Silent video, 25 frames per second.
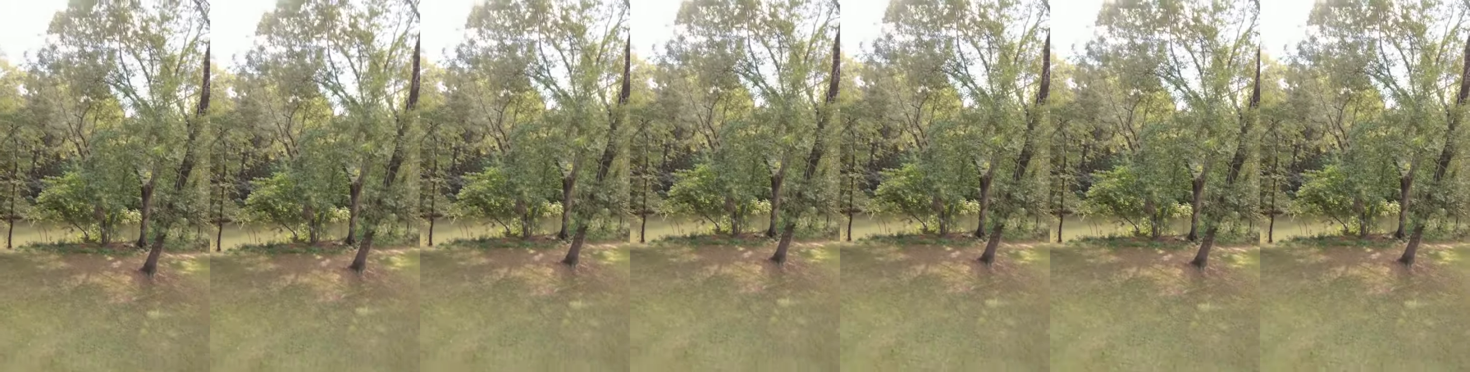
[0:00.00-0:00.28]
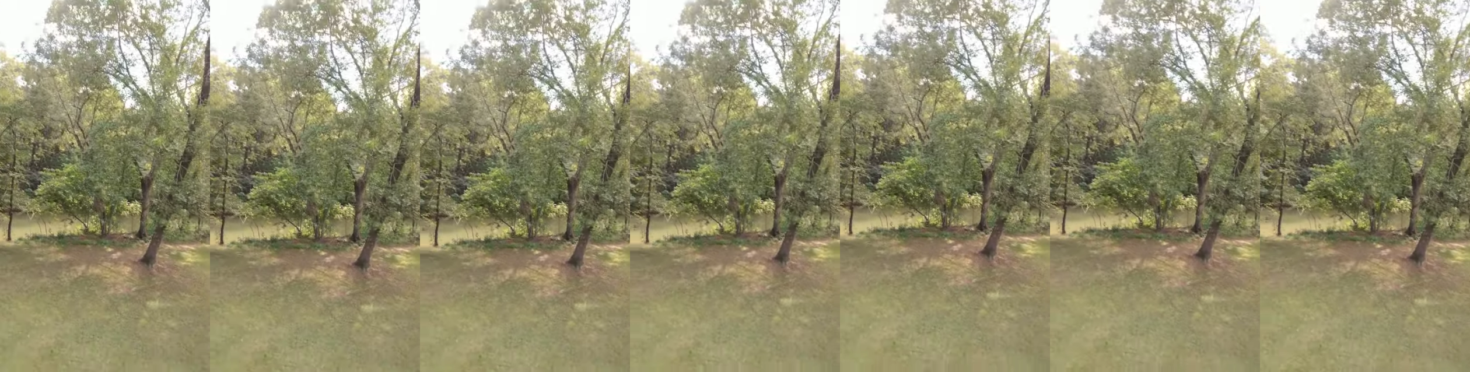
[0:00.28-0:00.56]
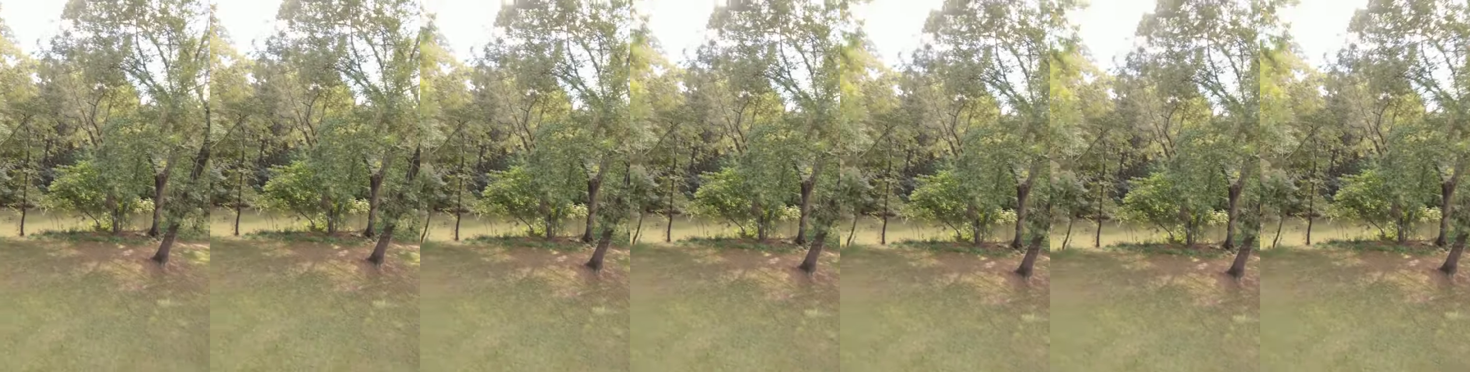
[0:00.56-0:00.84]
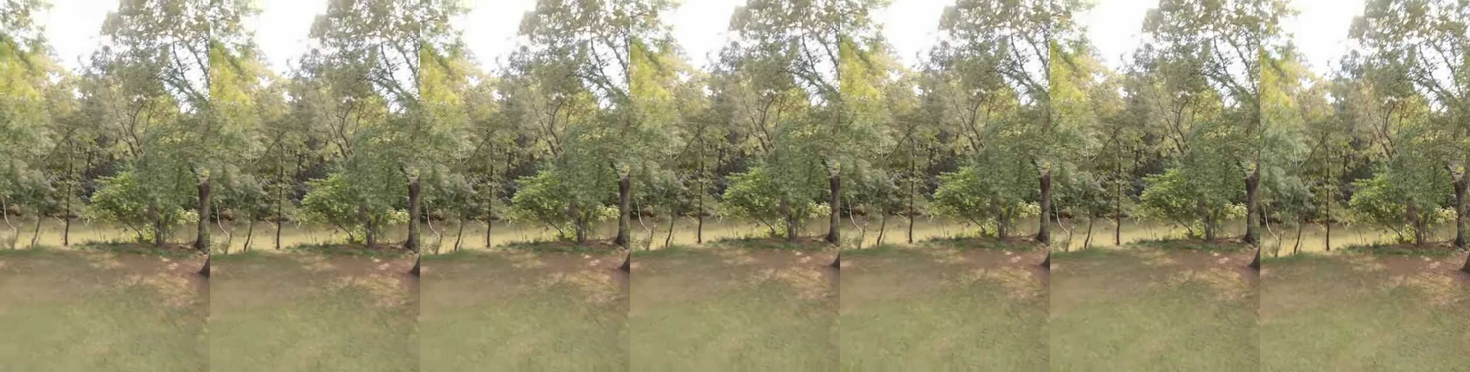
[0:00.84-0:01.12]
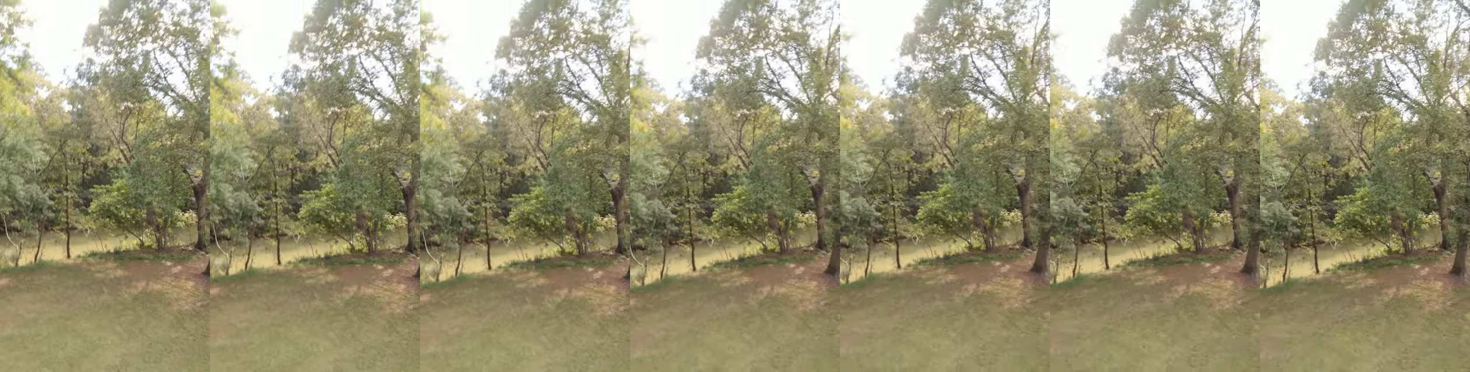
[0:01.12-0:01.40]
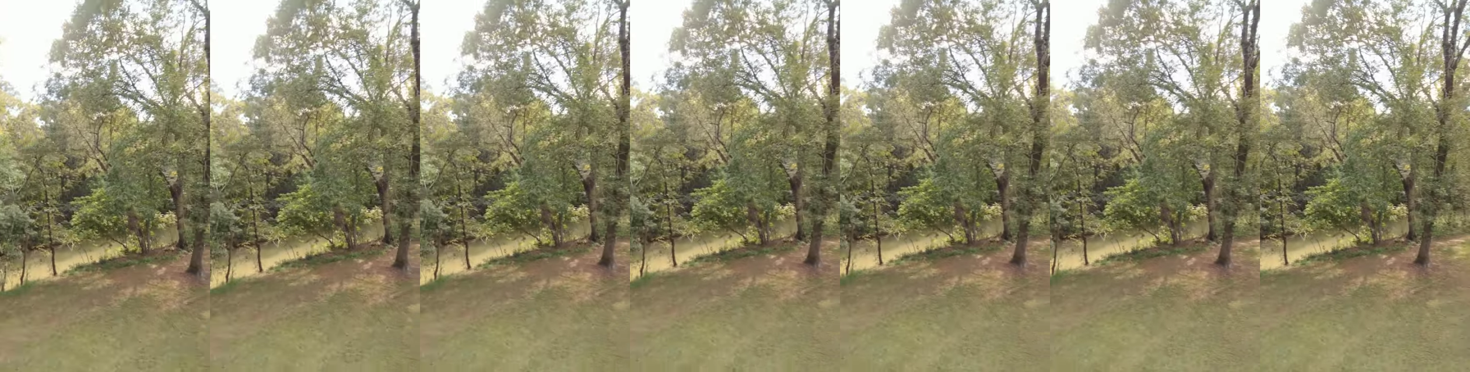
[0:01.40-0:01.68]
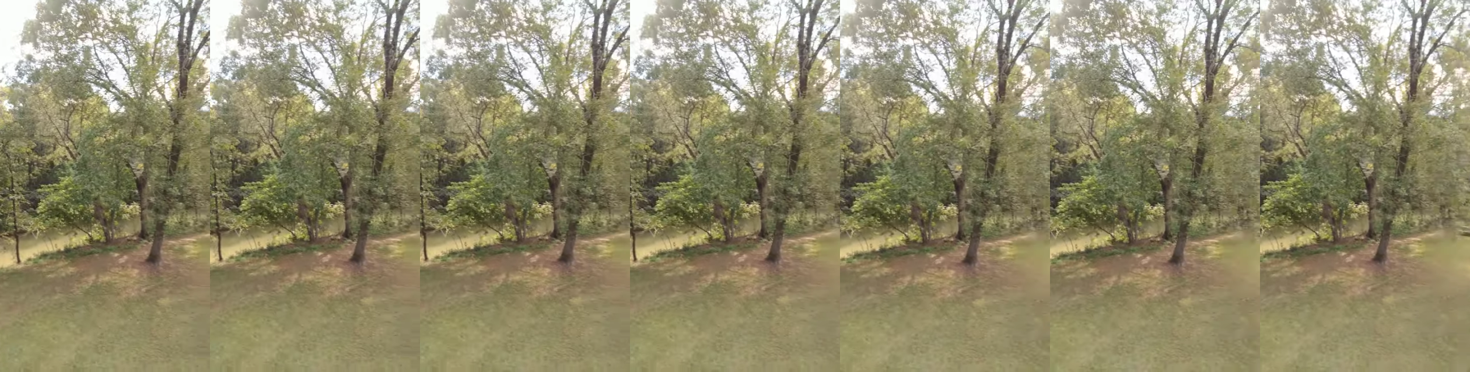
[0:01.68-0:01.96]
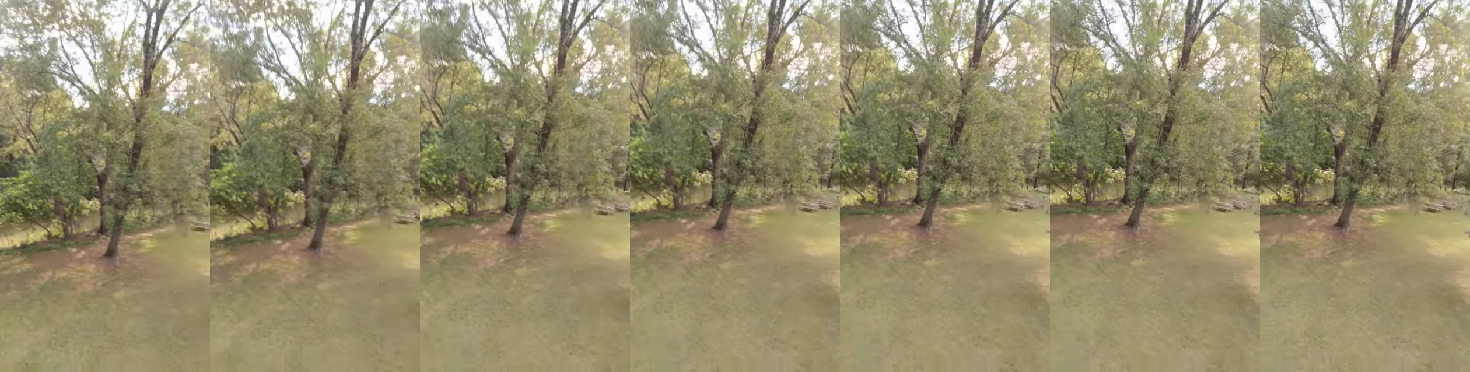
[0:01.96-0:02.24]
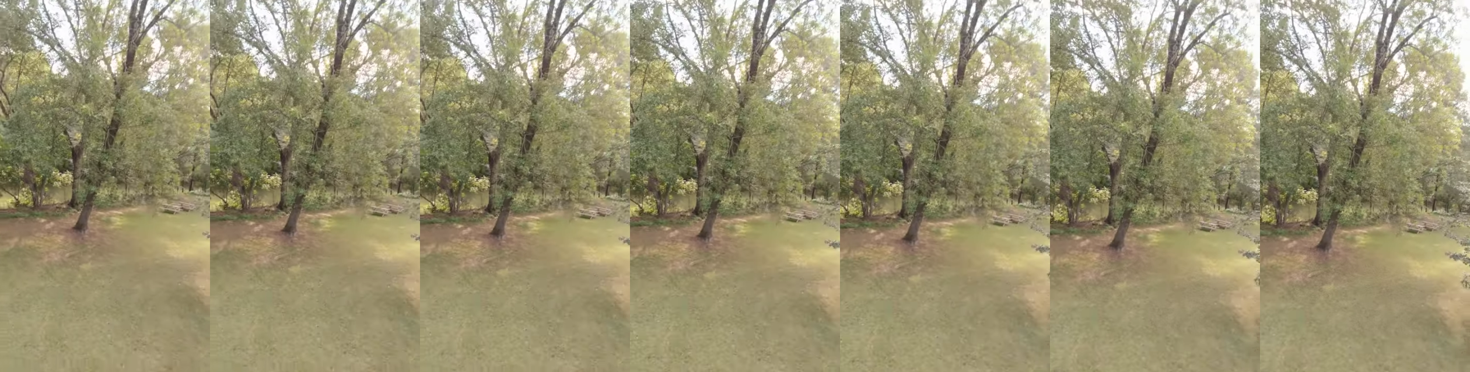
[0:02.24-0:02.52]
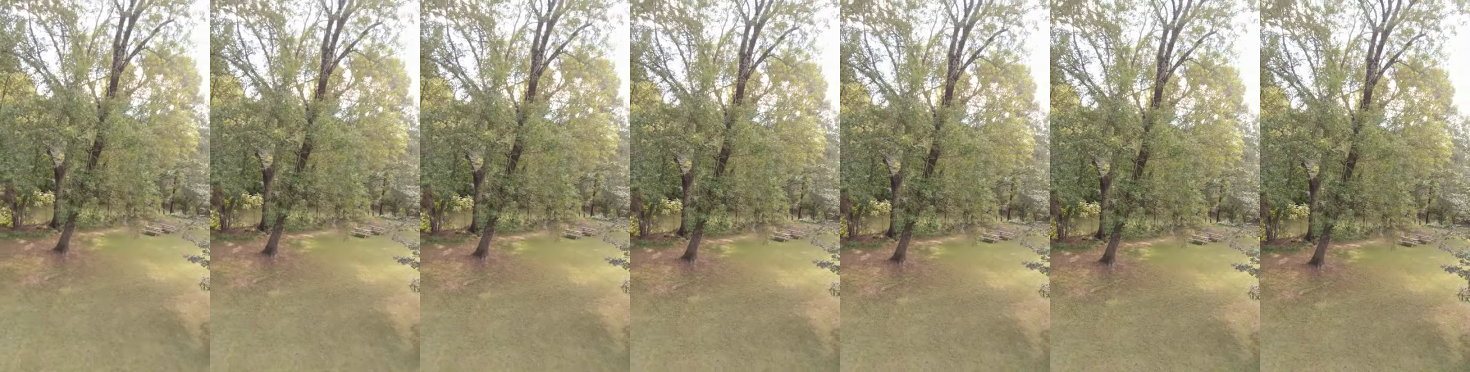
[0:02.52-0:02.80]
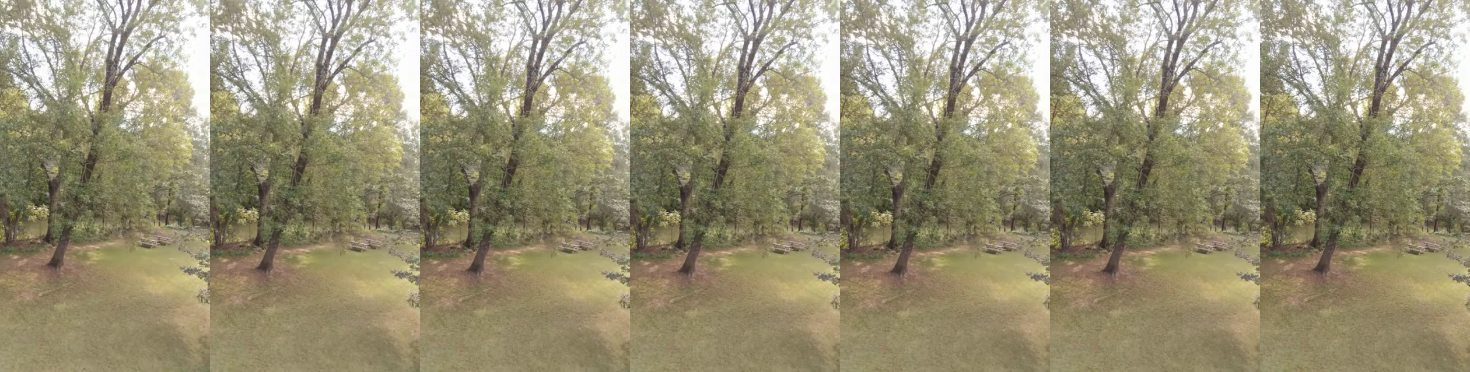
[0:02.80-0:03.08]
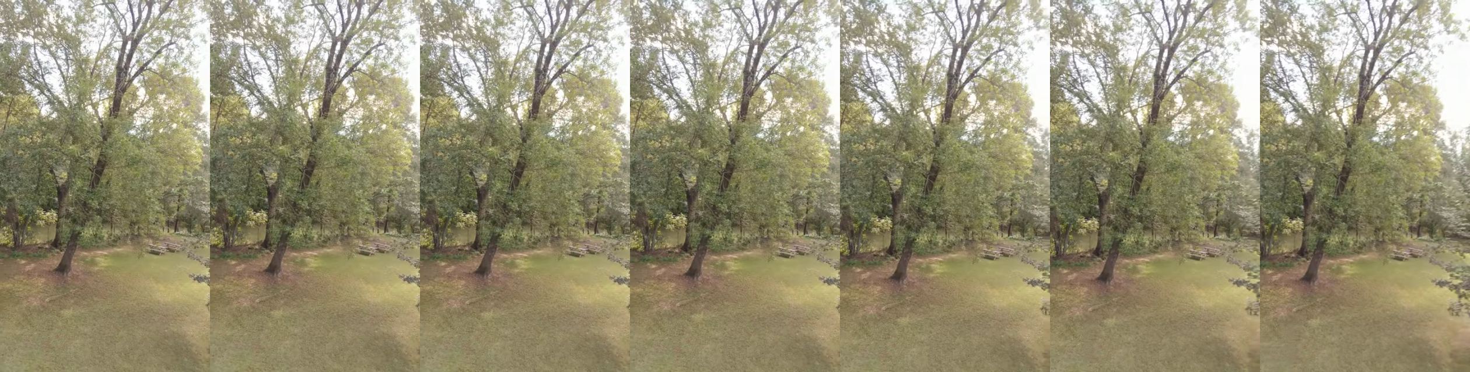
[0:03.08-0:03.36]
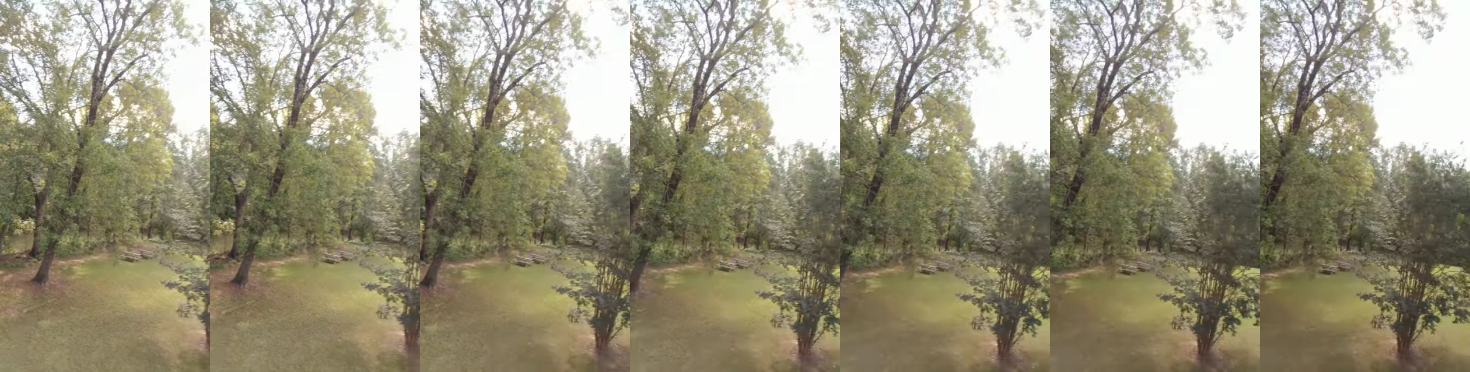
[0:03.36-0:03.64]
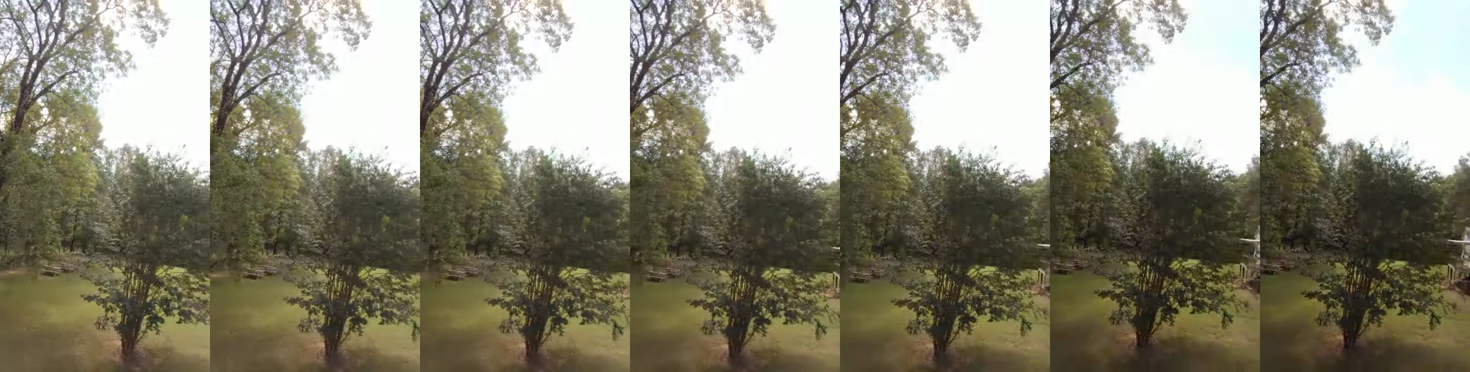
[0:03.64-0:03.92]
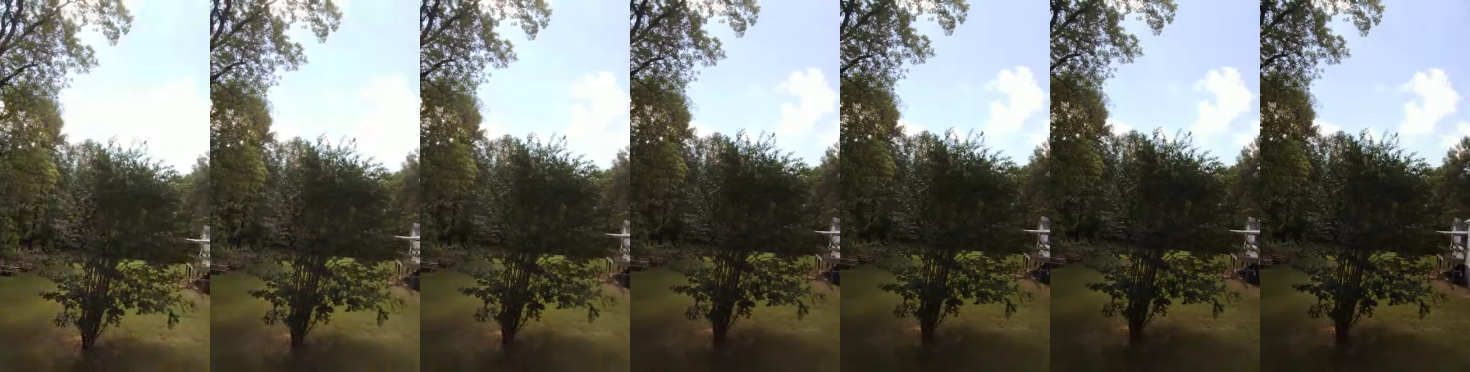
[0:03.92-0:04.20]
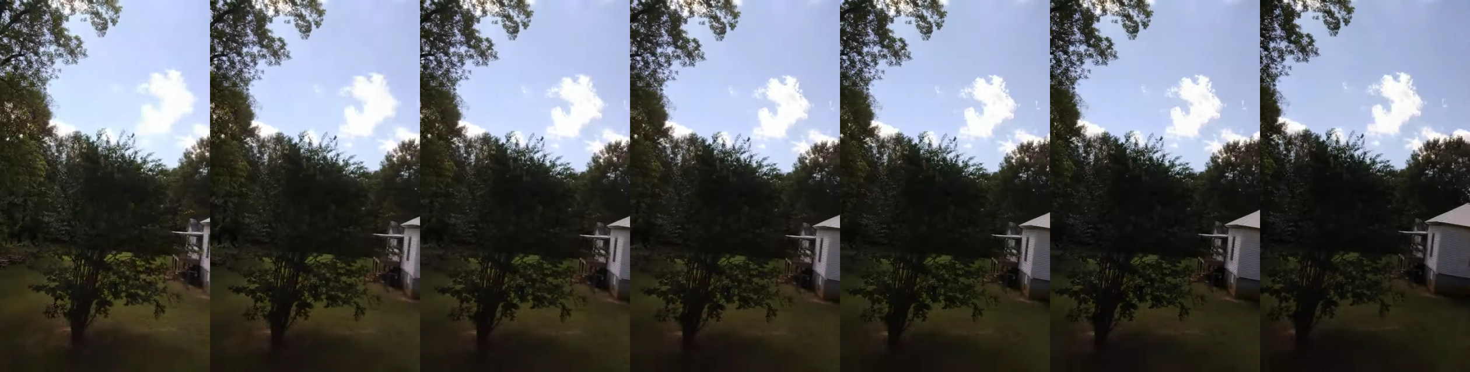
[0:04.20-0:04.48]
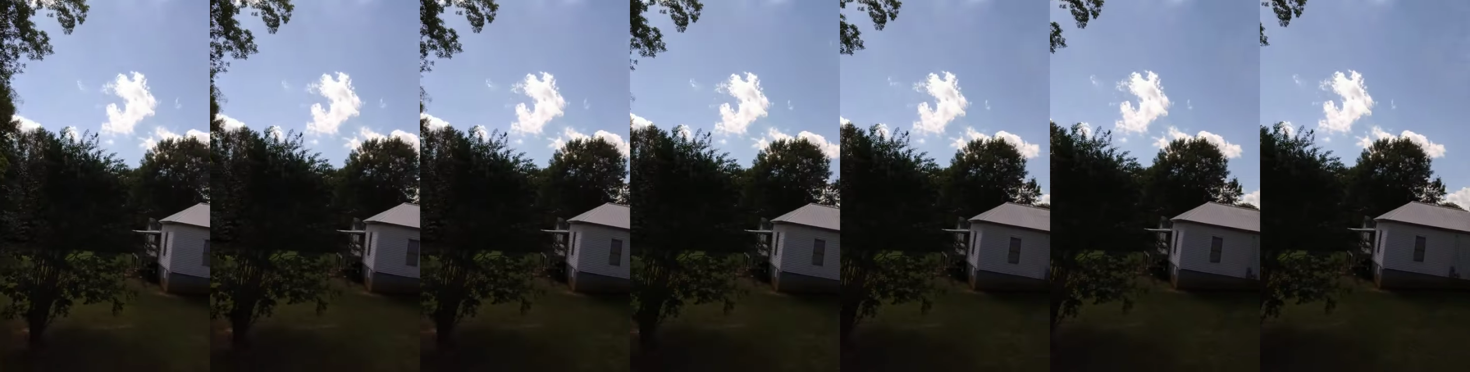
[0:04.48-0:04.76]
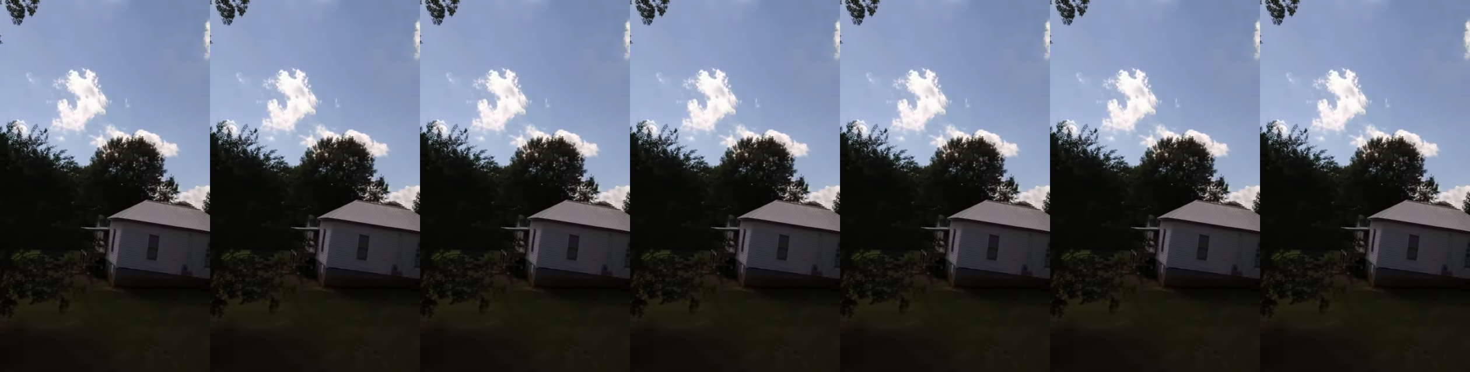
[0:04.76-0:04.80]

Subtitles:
Nobody's mouth can be seen.